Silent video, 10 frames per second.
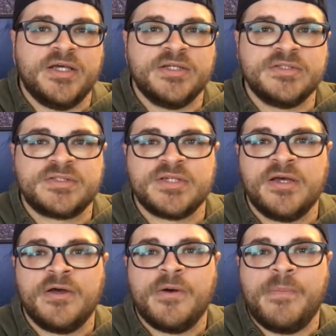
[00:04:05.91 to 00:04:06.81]
is
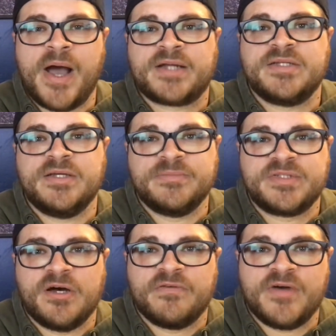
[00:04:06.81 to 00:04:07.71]
back to
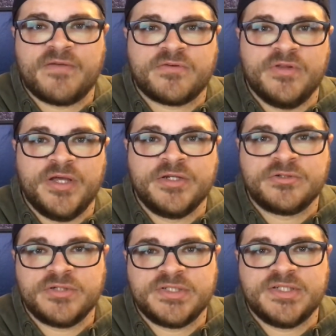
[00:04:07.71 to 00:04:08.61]
himself after the
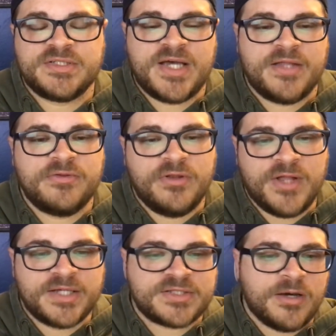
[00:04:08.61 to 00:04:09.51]
injuries he's had the
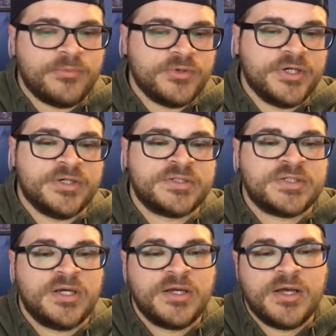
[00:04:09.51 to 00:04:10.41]
last couple years.